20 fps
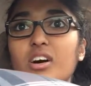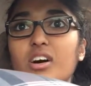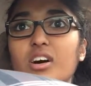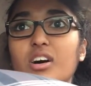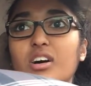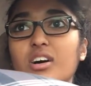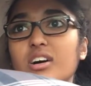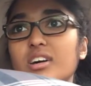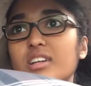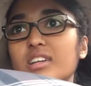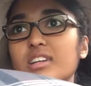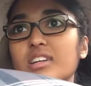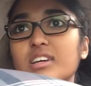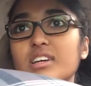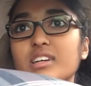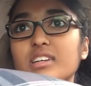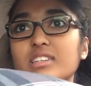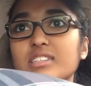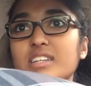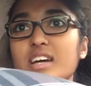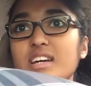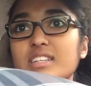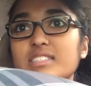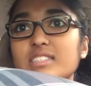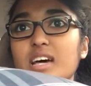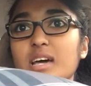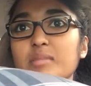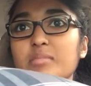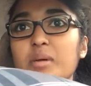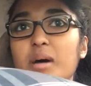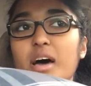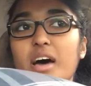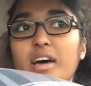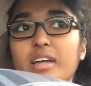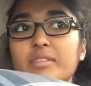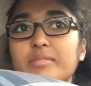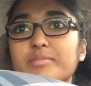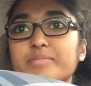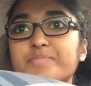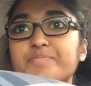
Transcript: on Dad's iPad.